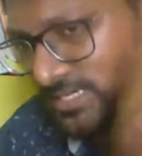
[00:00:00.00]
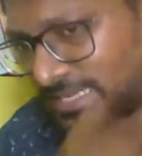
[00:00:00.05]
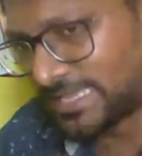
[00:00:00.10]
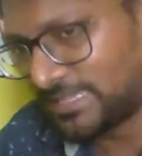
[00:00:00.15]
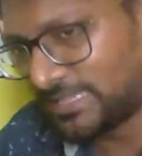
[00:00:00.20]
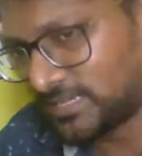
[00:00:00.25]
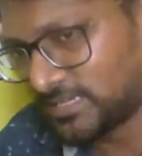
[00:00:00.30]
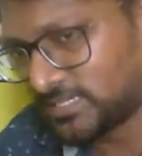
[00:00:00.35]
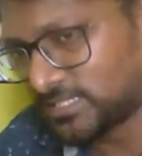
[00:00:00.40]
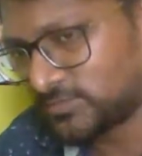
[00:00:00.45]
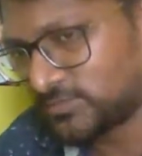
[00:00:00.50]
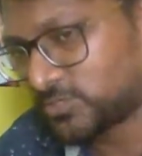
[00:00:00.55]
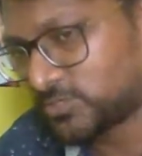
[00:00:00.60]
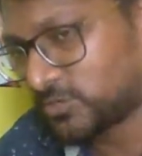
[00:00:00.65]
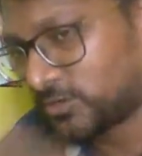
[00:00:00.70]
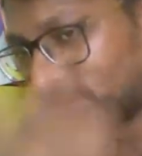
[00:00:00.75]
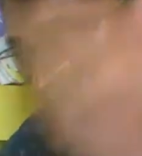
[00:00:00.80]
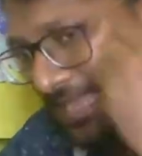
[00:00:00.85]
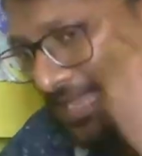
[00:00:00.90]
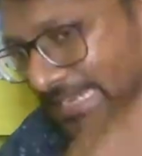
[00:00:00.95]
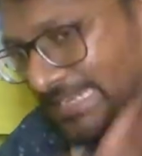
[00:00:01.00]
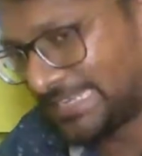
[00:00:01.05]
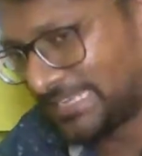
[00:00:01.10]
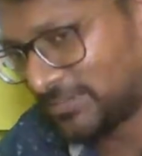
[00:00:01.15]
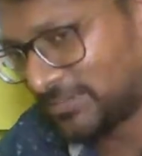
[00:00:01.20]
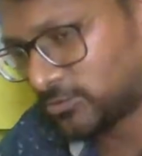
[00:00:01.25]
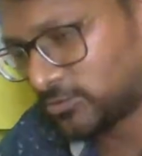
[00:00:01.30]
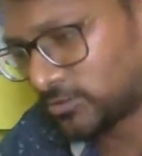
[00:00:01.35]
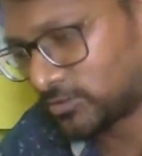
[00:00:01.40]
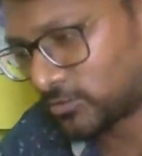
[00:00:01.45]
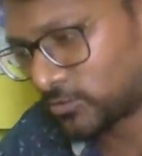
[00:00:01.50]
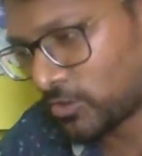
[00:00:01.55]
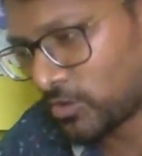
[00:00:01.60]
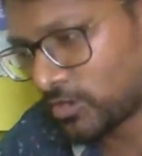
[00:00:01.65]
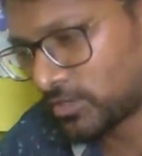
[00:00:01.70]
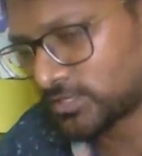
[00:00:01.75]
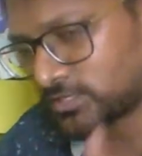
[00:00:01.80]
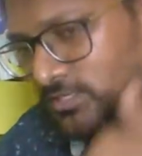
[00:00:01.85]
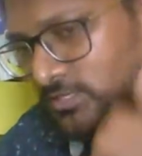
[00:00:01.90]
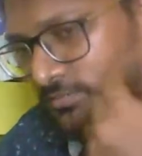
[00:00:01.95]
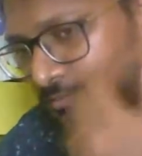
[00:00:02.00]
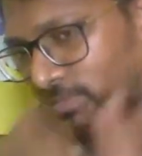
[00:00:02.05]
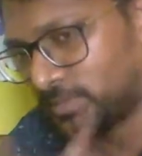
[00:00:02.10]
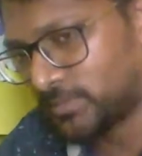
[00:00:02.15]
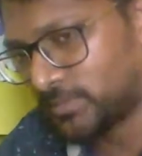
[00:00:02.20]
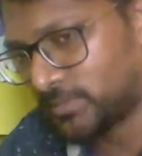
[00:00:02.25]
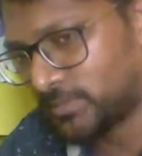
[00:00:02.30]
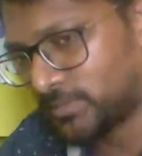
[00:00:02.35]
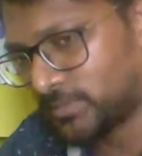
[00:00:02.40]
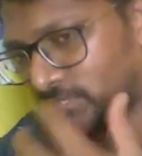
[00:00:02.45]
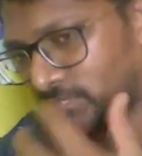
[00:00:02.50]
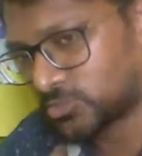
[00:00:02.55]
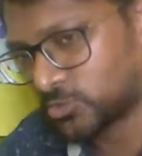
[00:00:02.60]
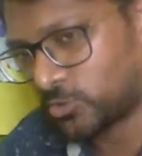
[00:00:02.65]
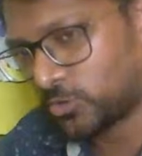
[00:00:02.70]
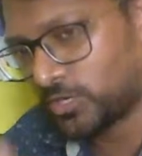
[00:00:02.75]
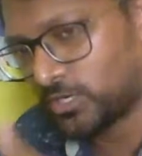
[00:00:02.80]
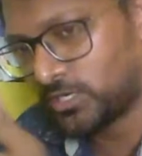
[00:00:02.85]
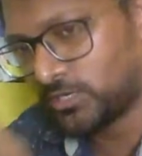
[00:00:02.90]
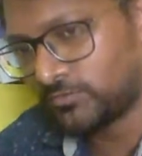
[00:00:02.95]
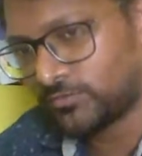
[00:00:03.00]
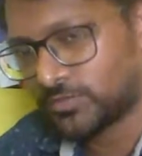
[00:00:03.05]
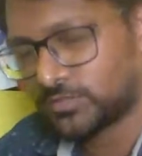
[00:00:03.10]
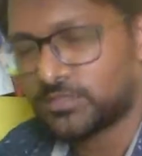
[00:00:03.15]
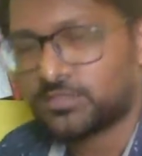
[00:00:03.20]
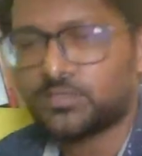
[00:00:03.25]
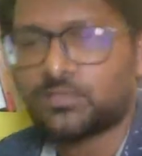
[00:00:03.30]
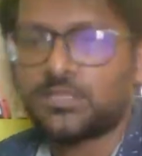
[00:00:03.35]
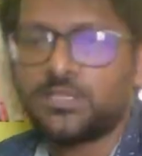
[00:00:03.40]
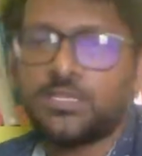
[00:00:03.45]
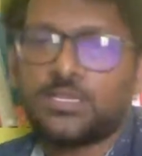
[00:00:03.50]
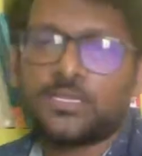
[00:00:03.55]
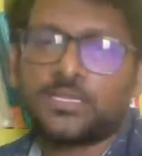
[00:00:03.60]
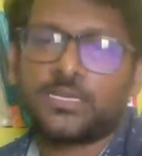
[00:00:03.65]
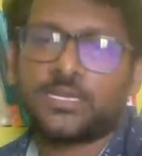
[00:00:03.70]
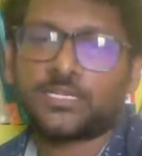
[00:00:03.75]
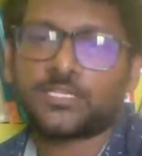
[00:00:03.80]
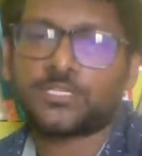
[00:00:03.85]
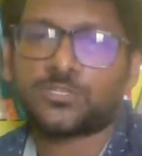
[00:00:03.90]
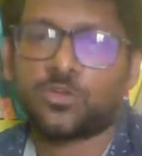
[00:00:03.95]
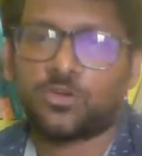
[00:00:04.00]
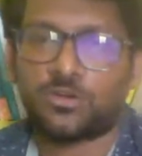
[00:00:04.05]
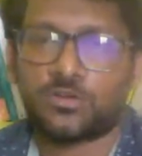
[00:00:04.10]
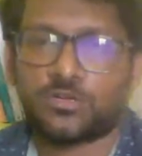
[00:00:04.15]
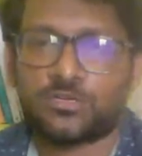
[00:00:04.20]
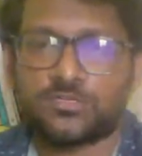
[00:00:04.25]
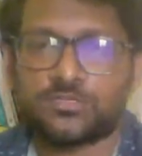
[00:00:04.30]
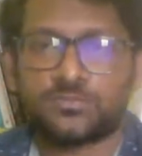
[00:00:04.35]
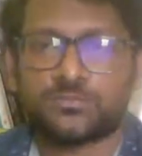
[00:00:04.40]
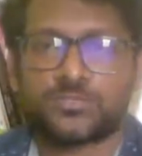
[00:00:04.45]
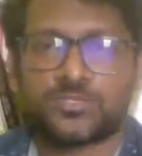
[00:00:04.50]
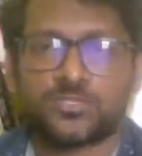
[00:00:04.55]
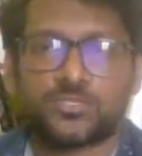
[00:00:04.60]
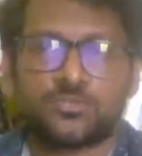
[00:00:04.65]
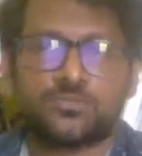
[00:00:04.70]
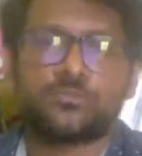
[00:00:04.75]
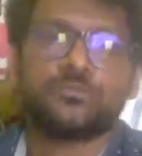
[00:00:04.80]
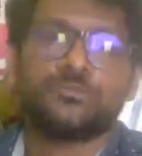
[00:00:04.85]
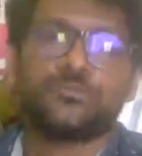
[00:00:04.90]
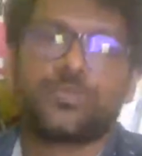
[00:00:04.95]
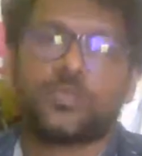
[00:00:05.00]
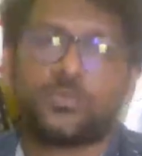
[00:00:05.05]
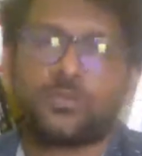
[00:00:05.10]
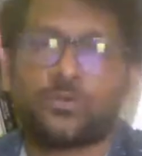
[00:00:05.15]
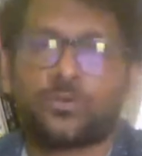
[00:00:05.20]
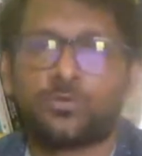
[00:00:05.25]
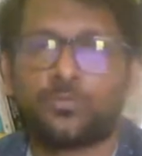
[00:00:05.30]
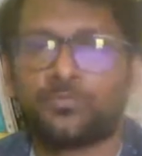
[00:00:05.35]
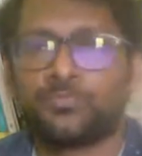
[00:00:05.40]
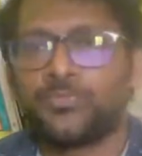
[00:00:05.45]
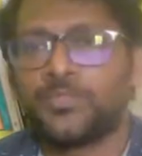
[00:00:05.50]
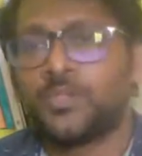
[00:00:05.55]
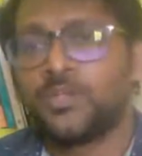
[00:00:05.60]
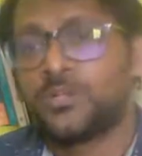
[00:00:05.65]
lichens, which are acting on the rocks and preparing the soil for the next organisms to grow.